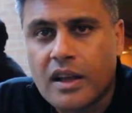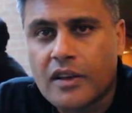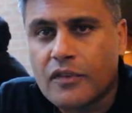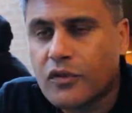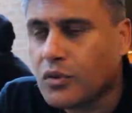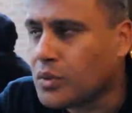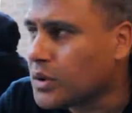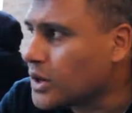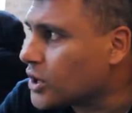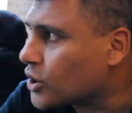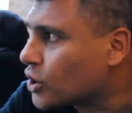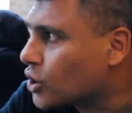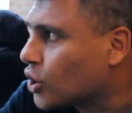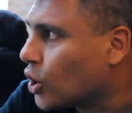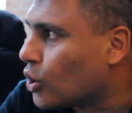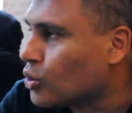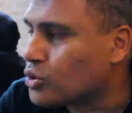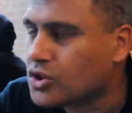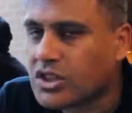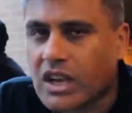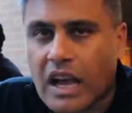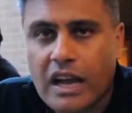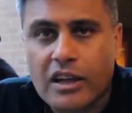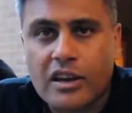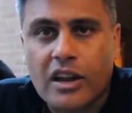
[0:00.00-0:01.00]
If you want to
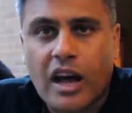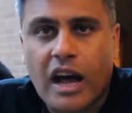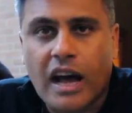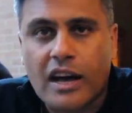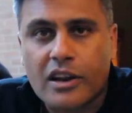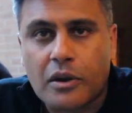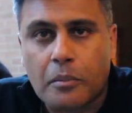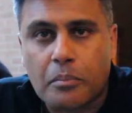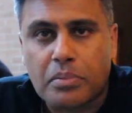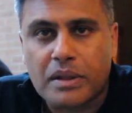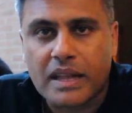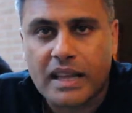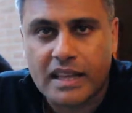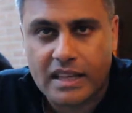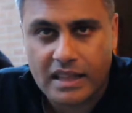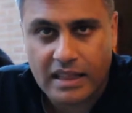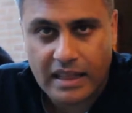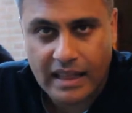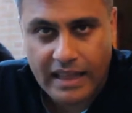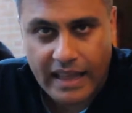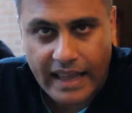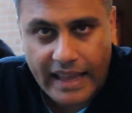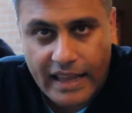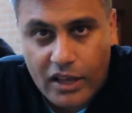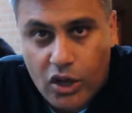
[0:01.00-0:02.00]
coach on how to play
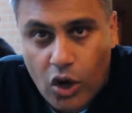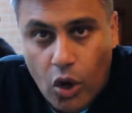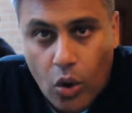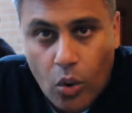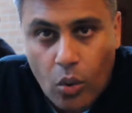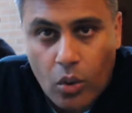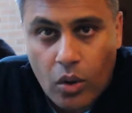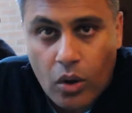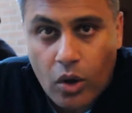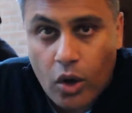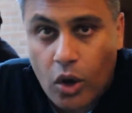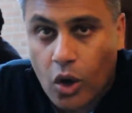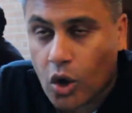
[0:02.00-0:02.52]
Lego